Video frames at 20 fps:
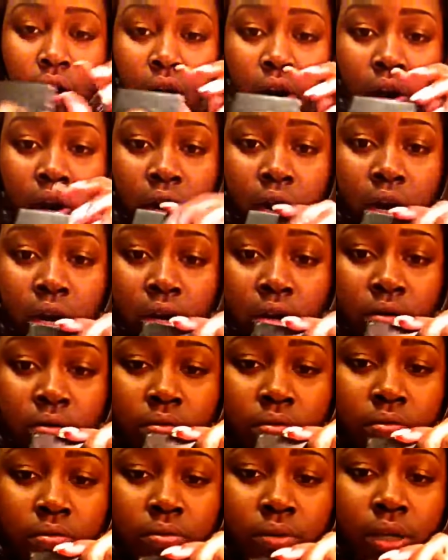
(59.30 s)

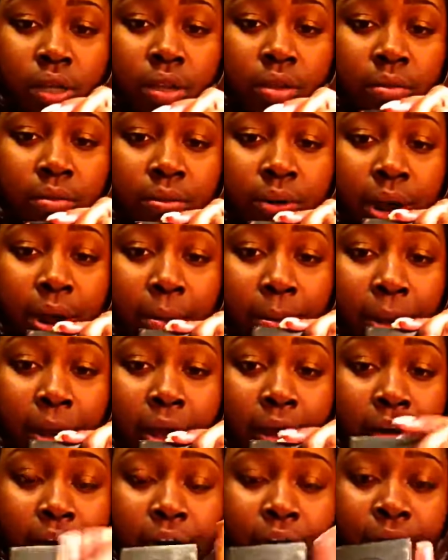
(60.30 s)
are either brow
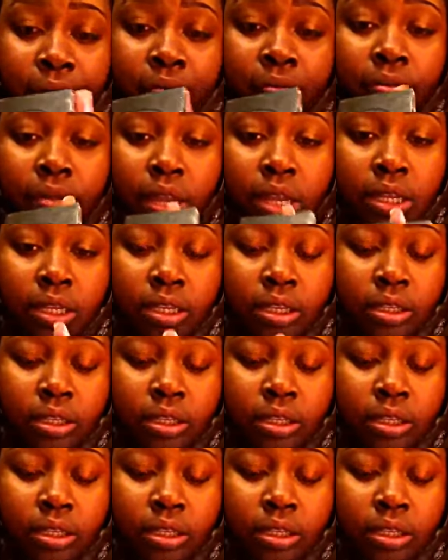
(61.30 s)
powder. This